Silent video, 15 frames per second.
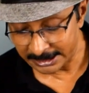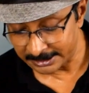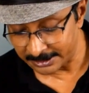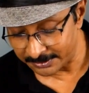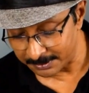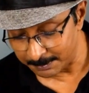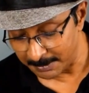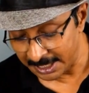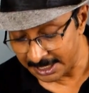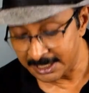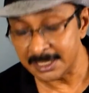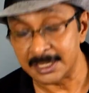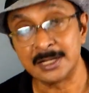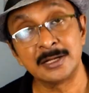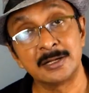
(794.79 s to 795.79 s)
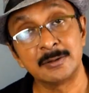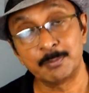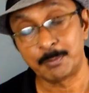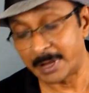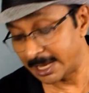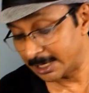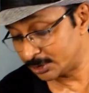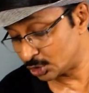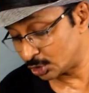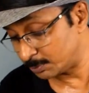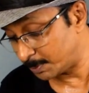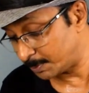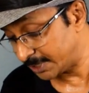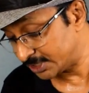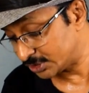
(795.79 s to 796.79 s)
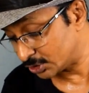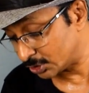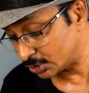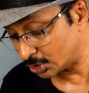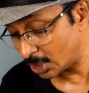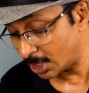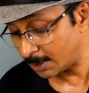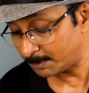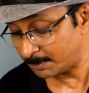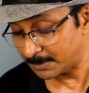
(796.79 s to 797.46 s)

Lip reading: the remaining pile should be placed on top.